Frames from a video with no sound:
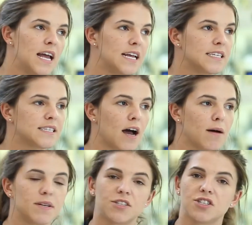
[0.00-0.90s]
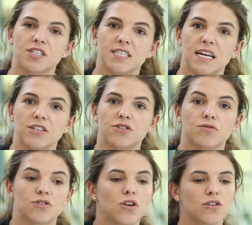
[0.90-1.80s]
is just
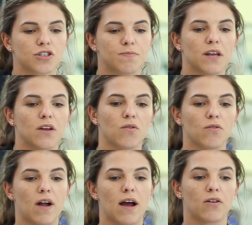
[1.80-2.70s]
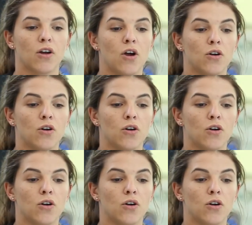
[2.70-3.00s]
essential to not just being an all-round